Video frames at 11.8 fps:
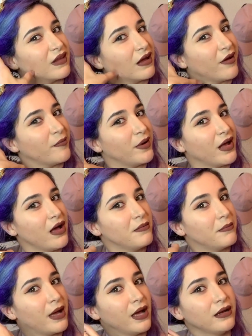I'm not
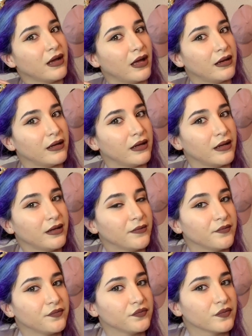mad at it.
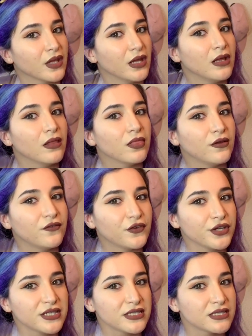The
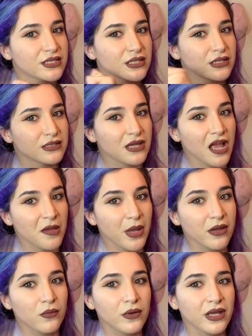first time
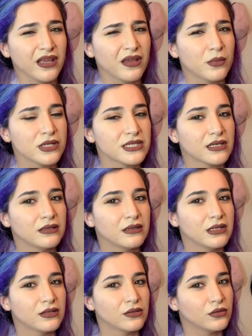I went, it was a
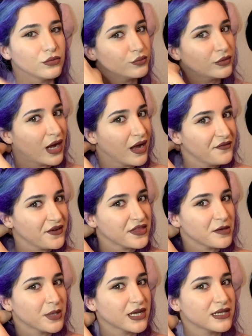little rough, I
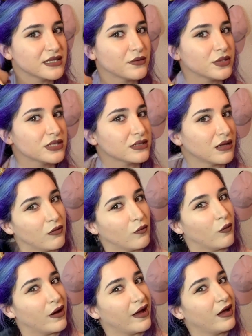think because it was
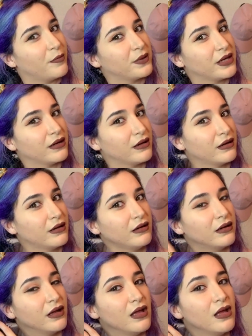wet up here,
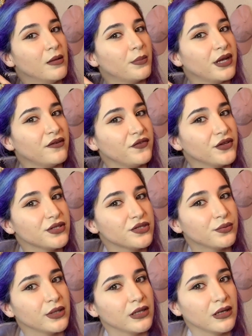but it feels
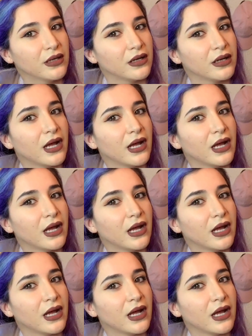really good